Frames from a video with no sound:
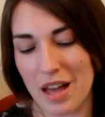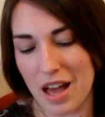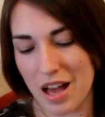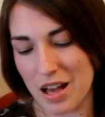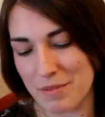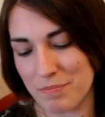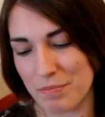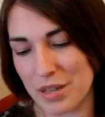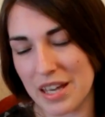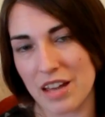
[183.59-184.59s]

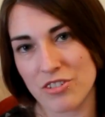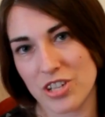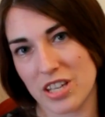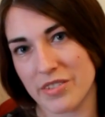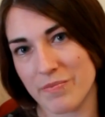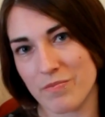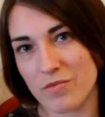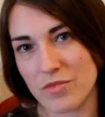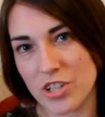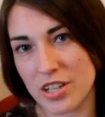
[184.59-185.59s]
But yeah, she
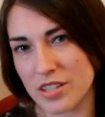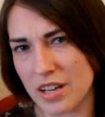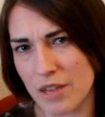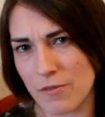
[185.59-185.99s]
doesn't have